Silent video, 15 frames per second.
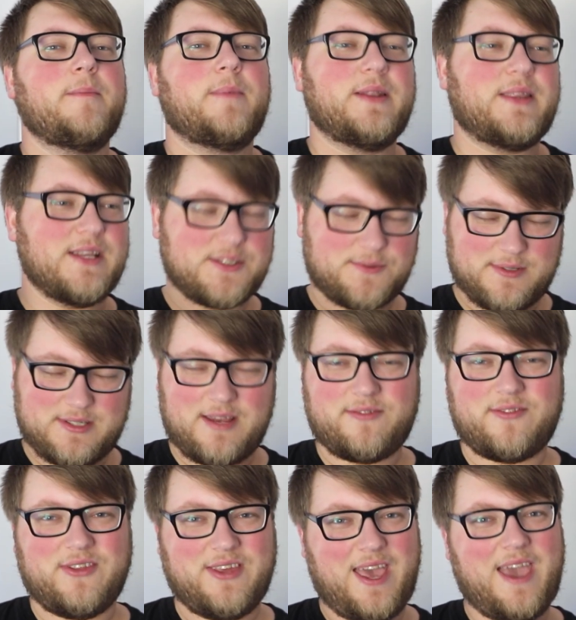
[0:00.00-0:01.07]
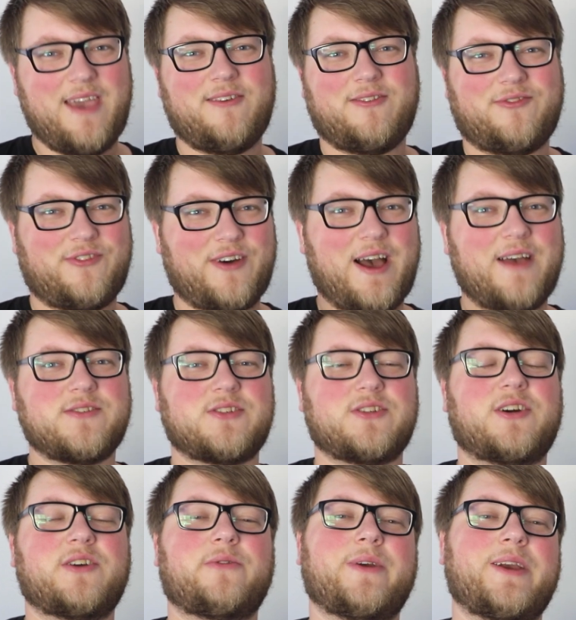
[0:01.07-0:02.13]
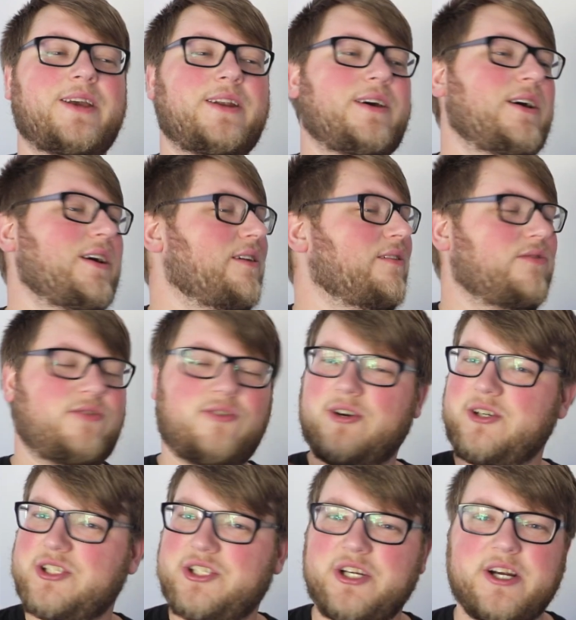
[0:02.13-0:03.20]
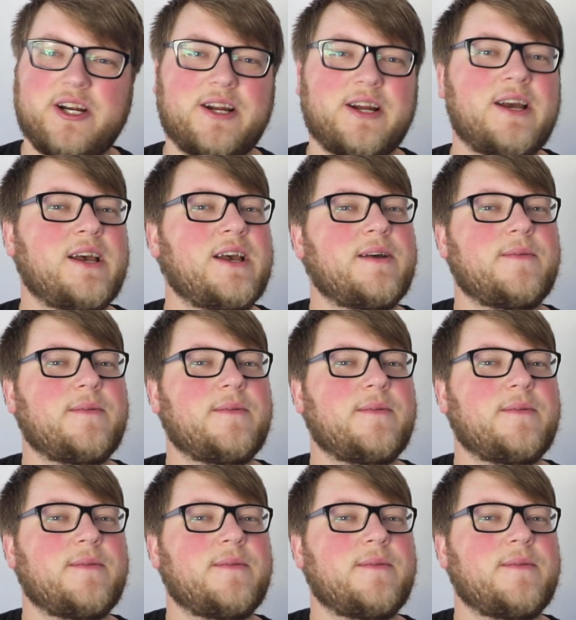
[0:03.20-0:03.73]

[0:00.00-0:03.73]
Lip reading: But this was definitely a 5-star read for sure.